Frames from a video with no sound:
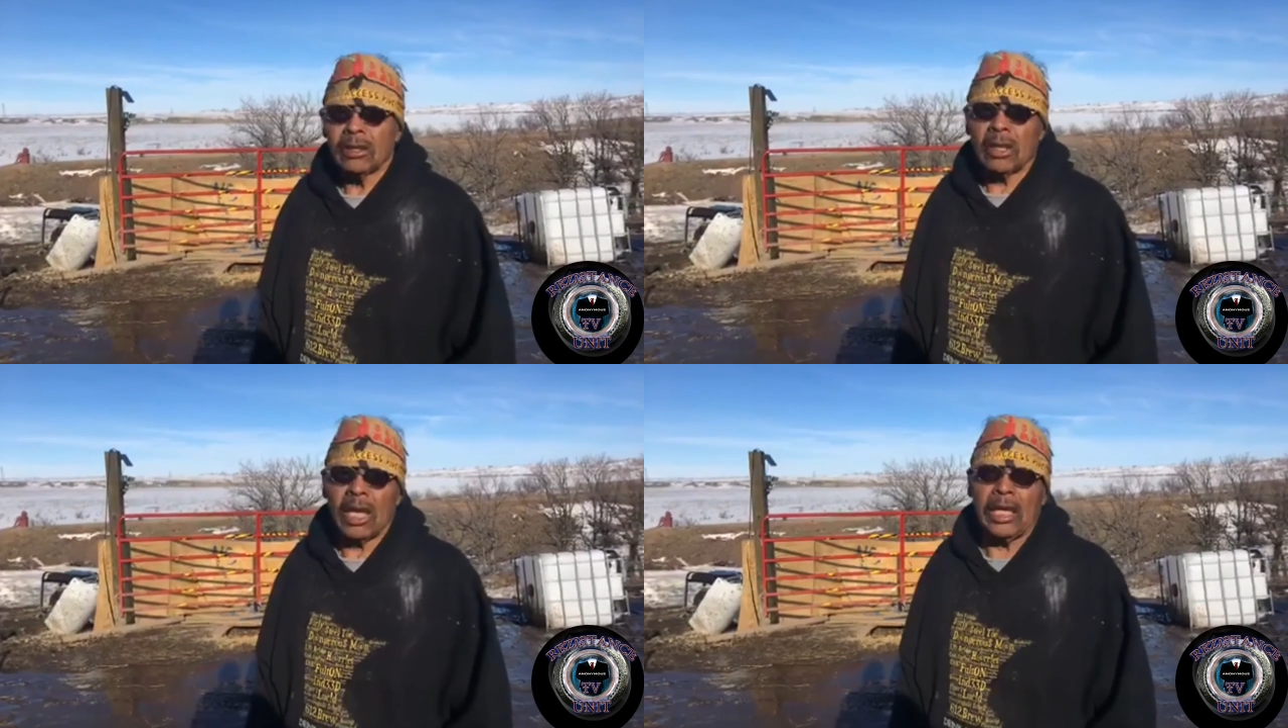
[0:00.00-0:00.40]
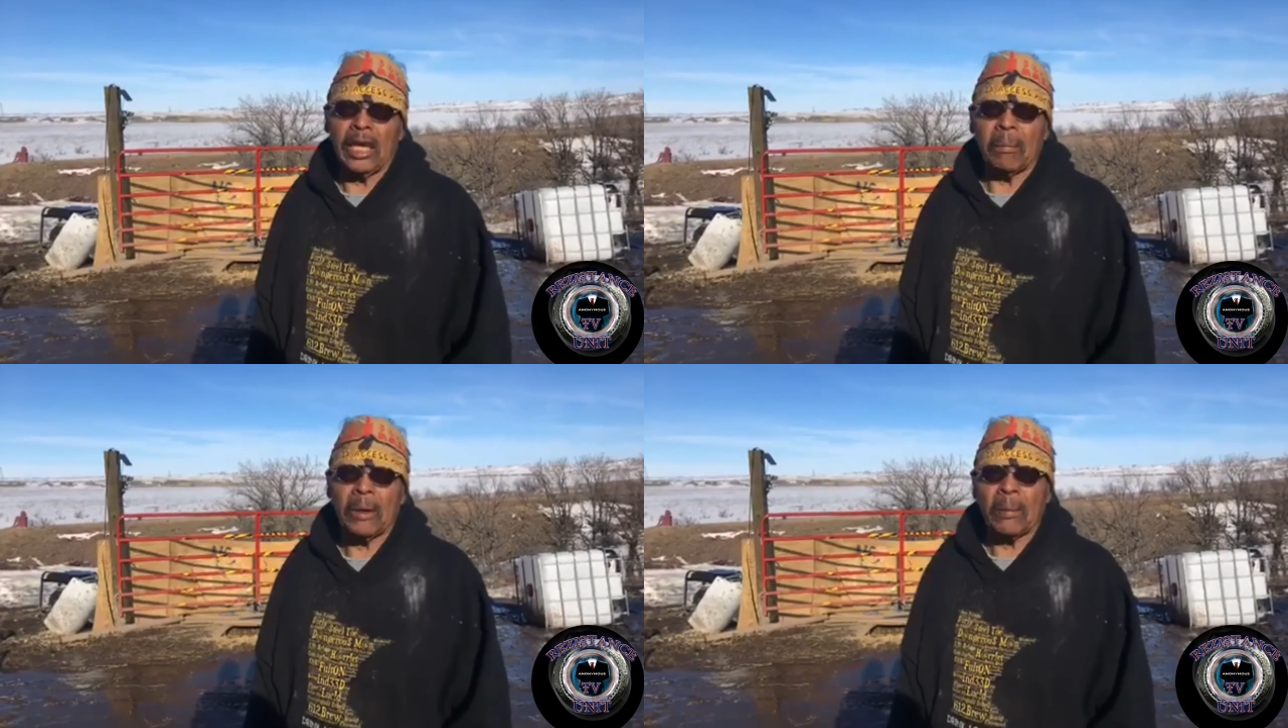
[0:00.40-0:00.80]
trying to
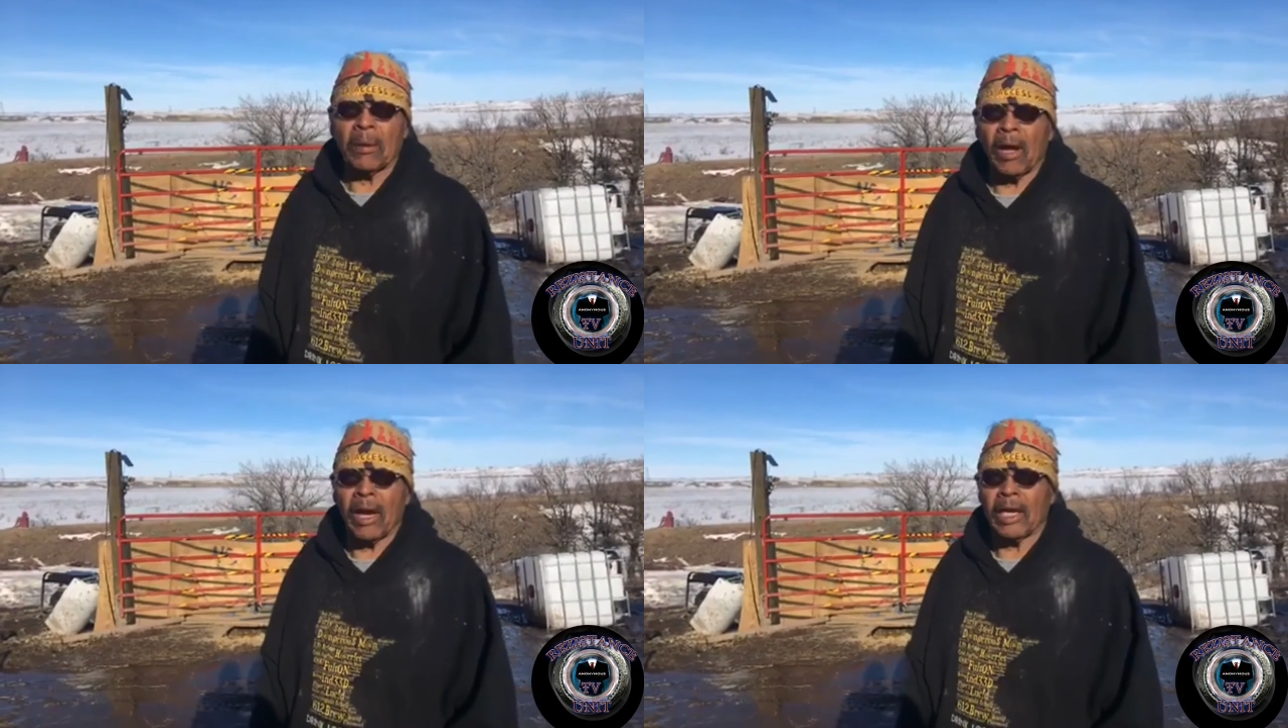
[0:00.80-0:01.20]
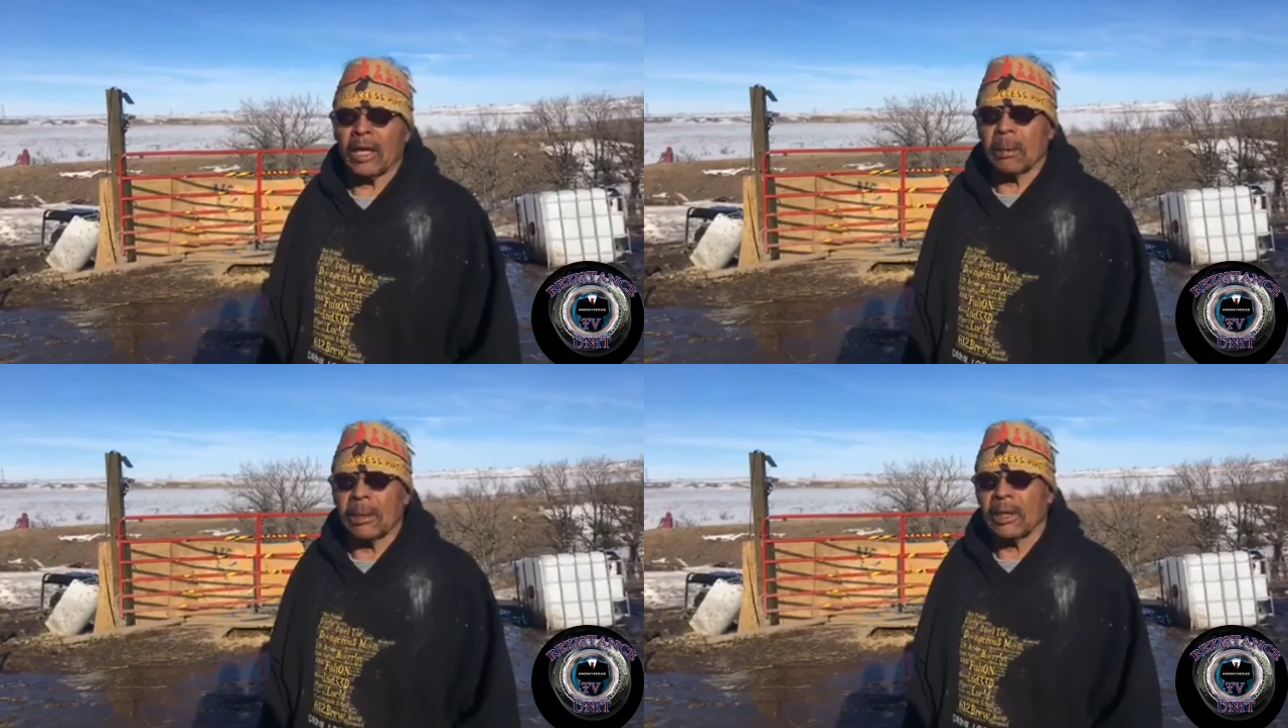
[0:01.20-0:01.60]
get people out of
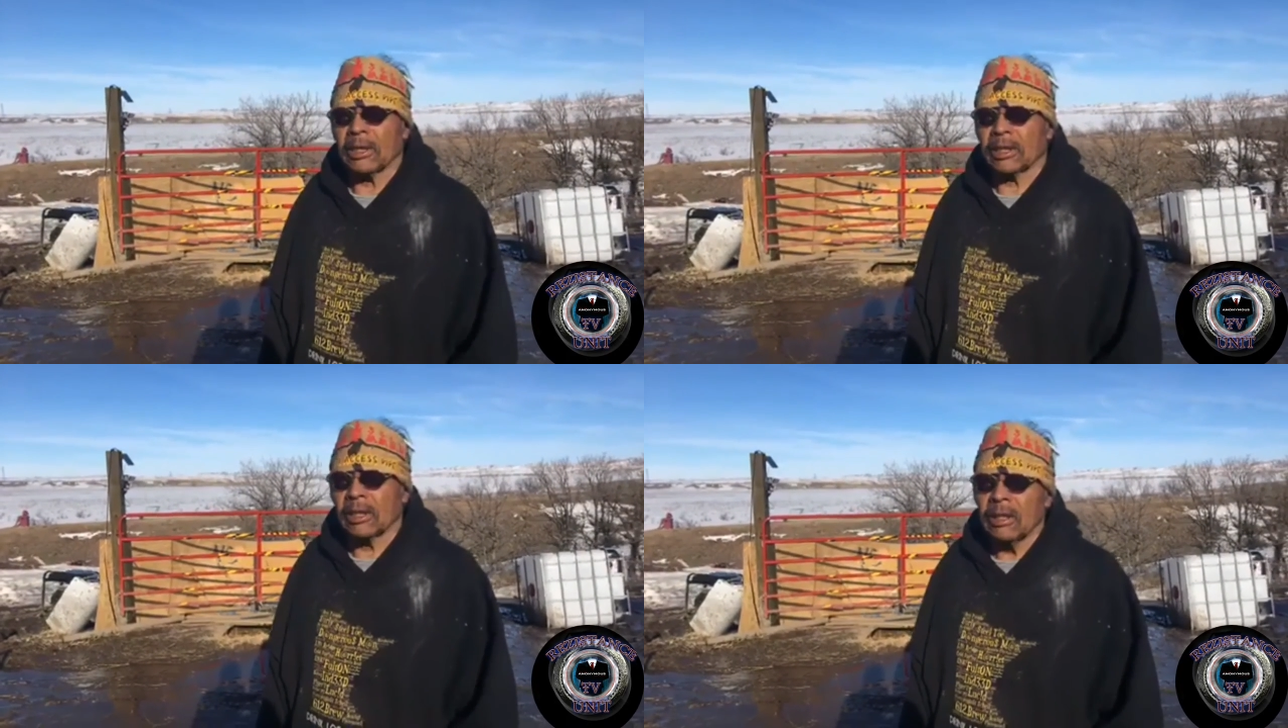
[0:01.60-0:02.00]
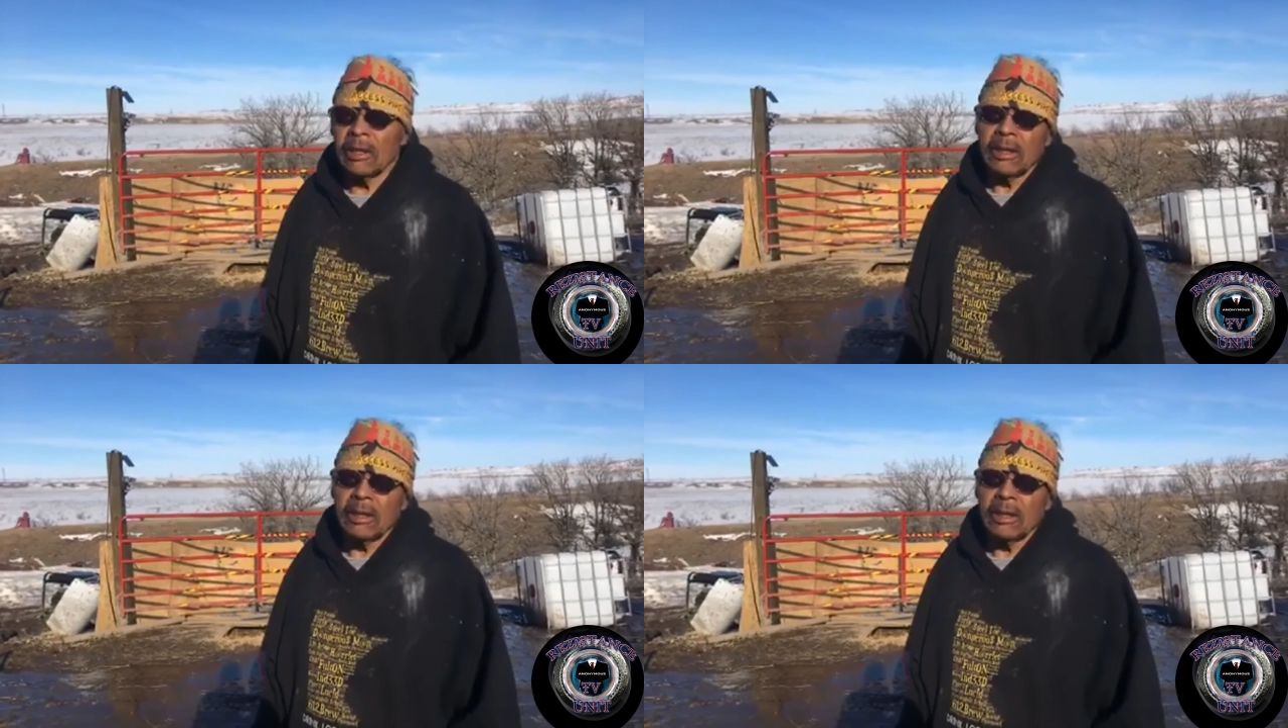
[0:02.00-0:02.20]
here because